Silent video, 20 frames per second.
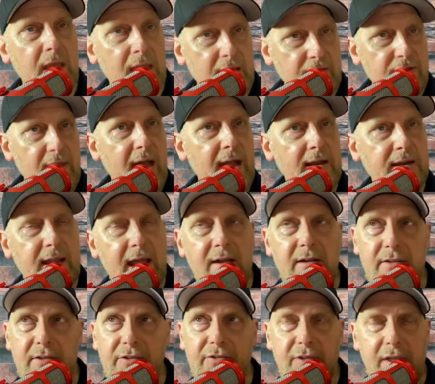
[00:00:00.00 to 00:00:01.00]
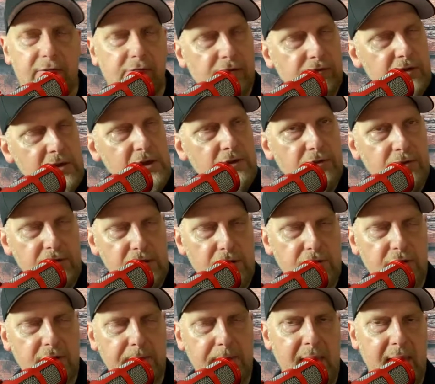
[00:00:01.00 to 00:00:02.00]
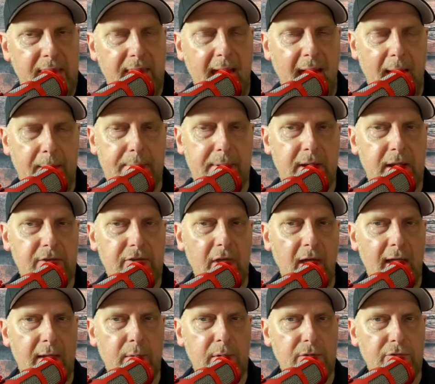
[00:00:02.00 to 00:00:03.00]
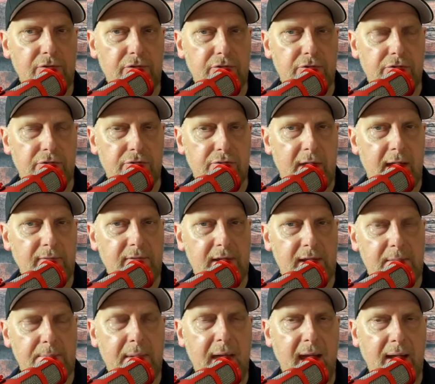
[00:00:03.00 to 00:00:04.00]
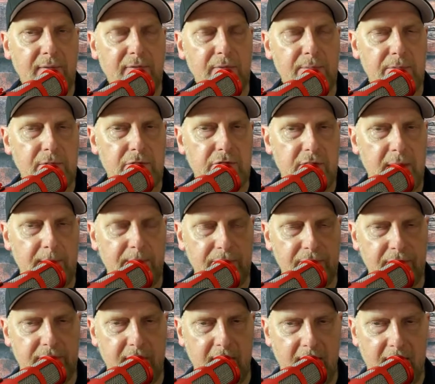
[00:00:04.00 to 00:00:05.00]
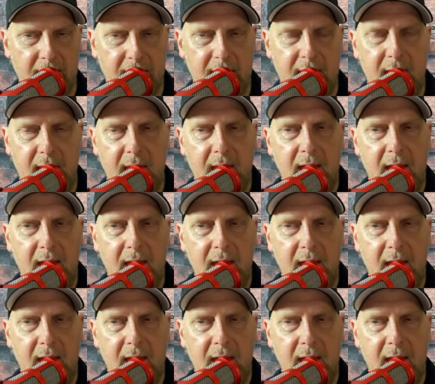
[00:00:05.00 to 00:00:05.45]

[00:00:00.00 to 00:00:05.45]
Exactly. Now, it's interesting you should admit that, because I was travelling back from the gym today,